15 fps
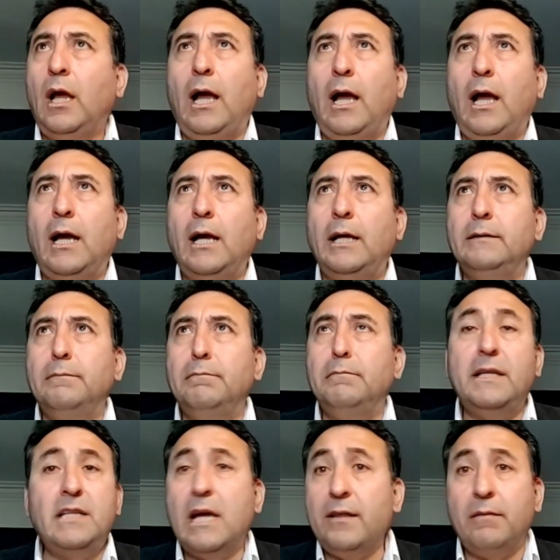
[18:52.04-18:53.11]
and
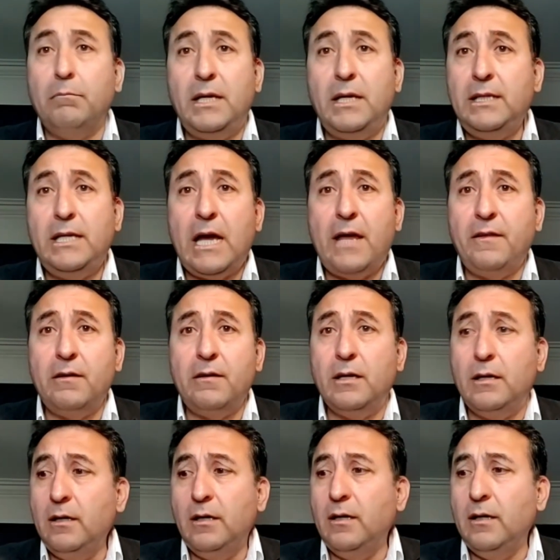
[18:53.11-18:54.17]
many
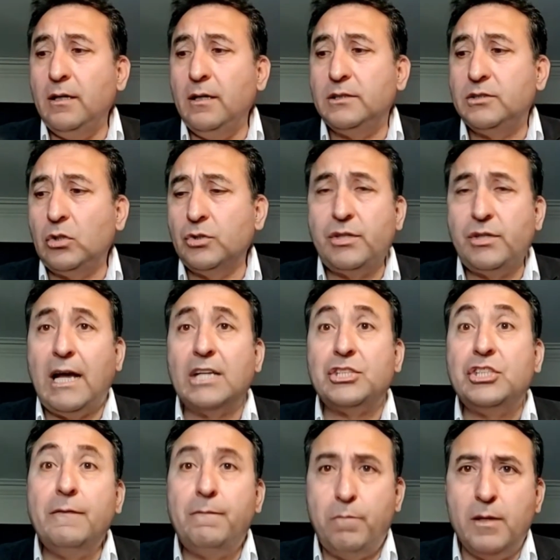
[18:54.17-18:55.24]
other social
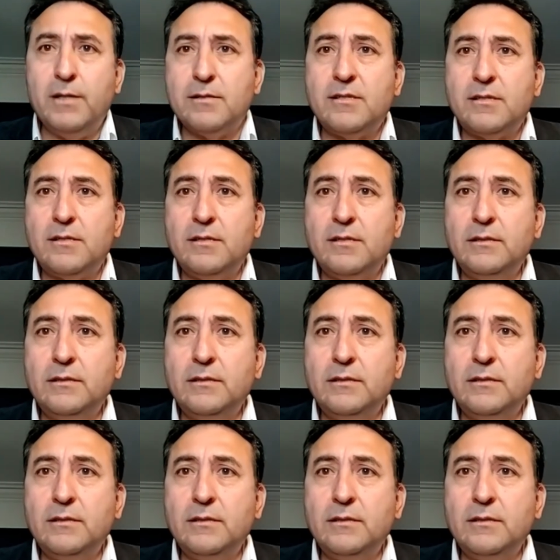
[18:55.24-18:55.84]
achievements.